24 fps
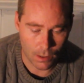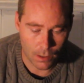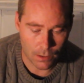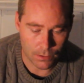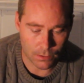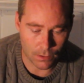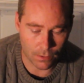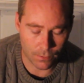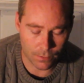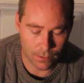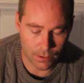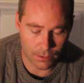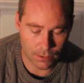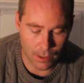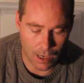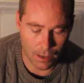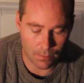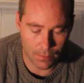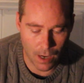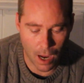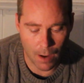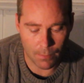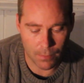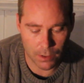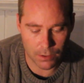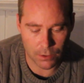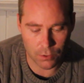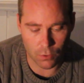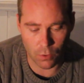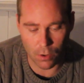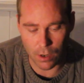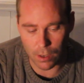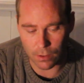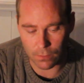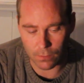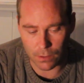so I'm
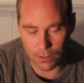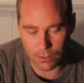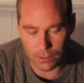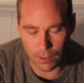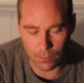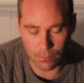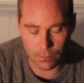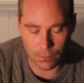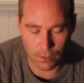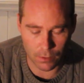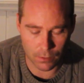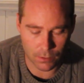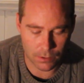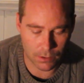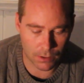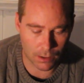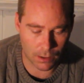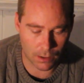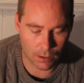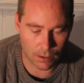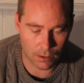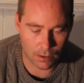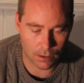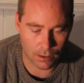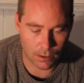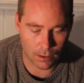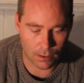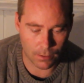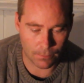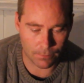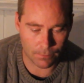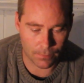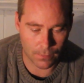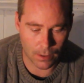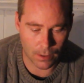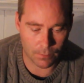enjoying this. I'm
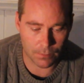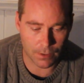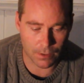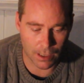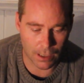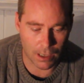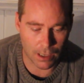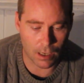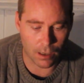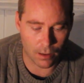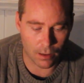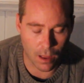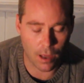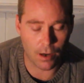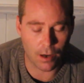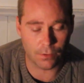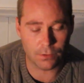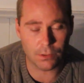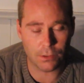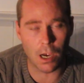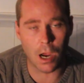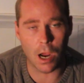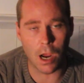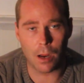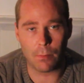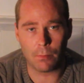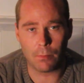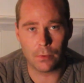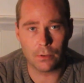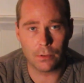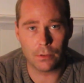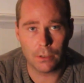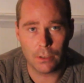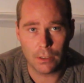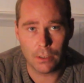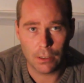taking a lot of time
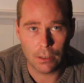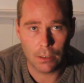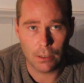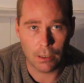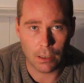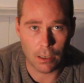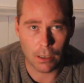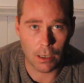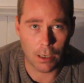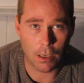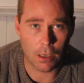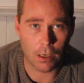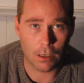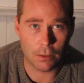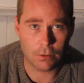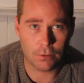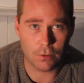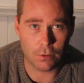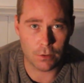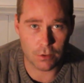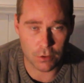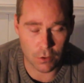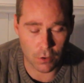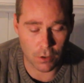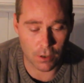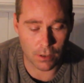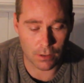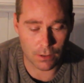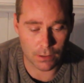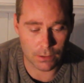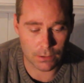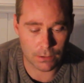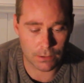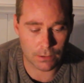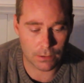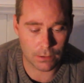to enjoy
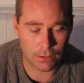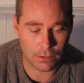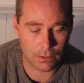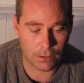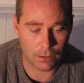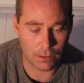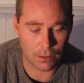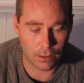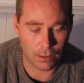this